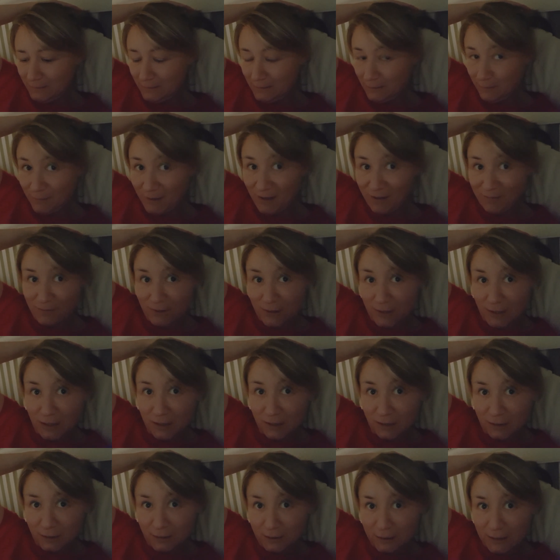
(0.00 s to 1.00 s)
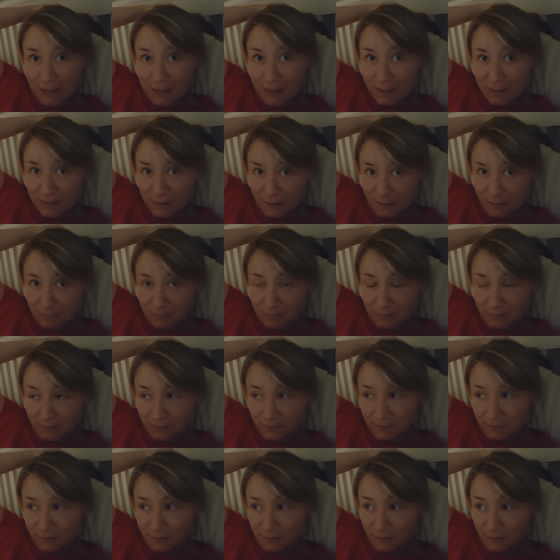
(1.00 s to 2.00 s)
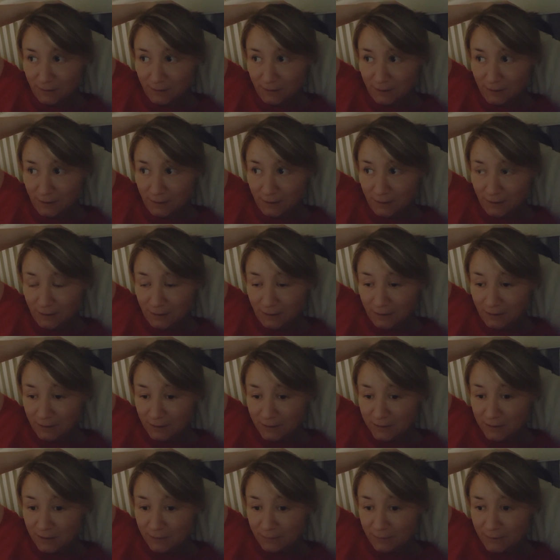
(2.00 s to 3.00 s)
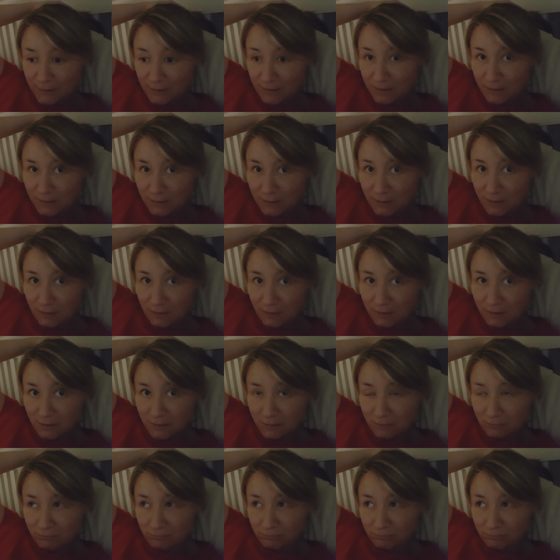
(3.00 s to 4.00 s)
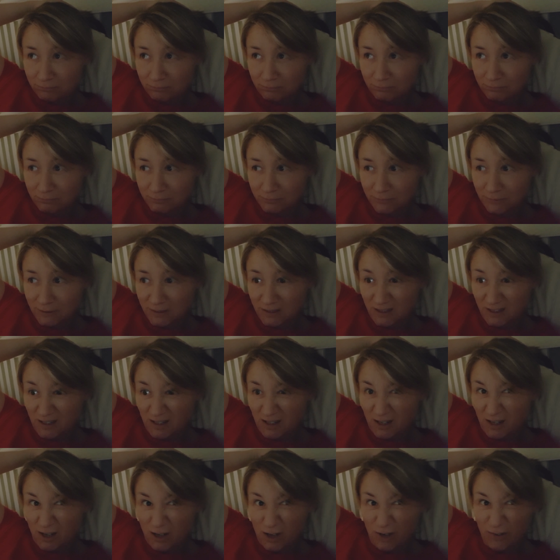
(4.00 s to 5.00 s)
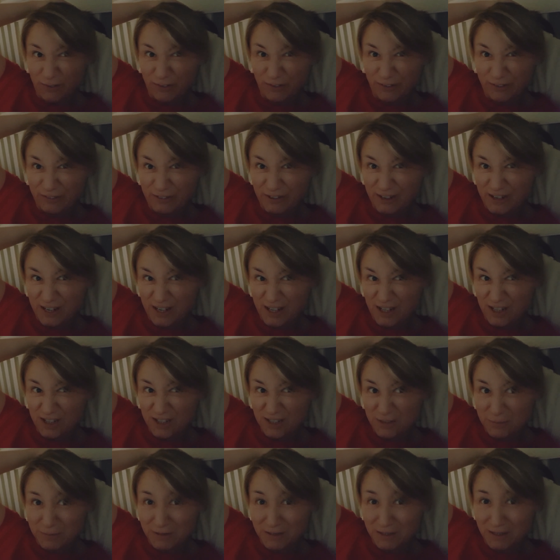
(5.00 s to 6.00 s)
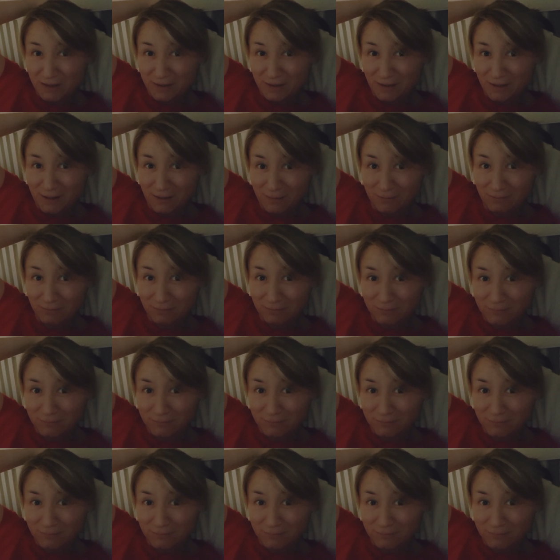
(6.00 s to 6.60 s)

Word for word: I'm having a little lay down. So it's half three-ish, something like that.